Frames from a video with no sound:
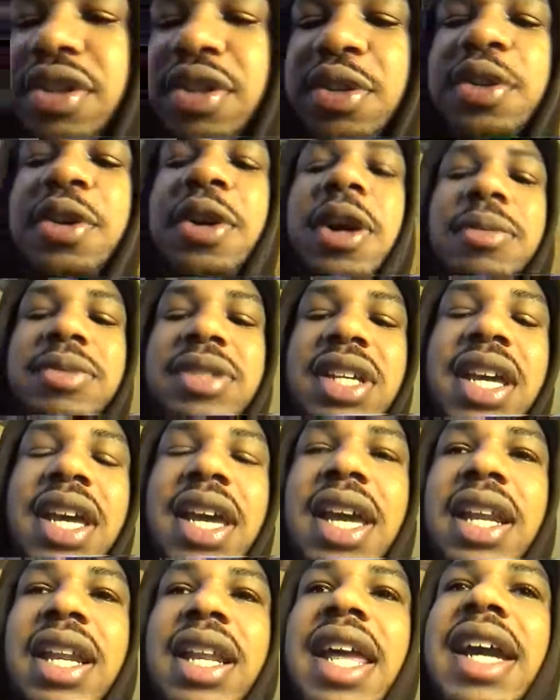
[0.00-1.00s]
You know what I'm
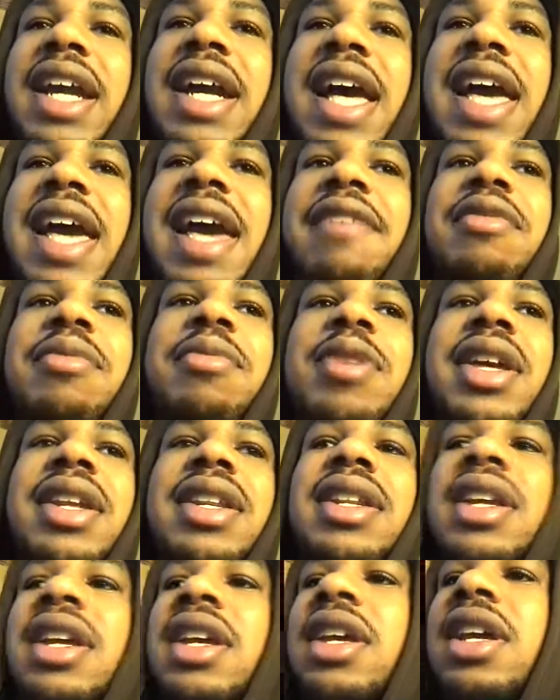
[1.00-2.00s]
saying? Like, I haven't
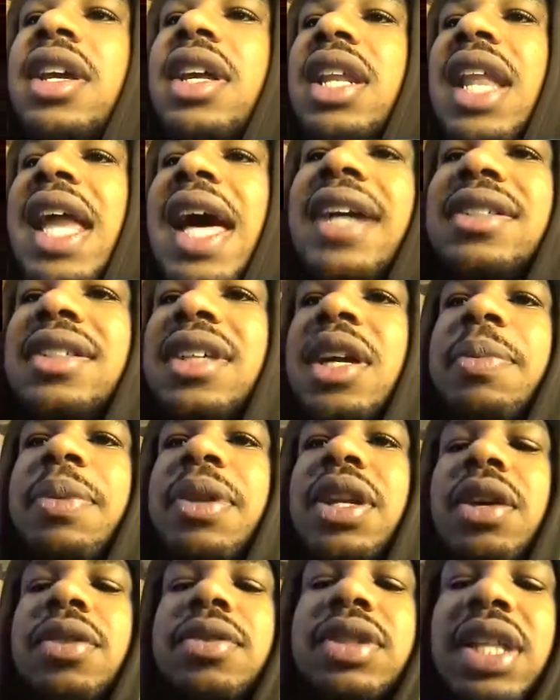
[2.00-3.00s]
been locked up in those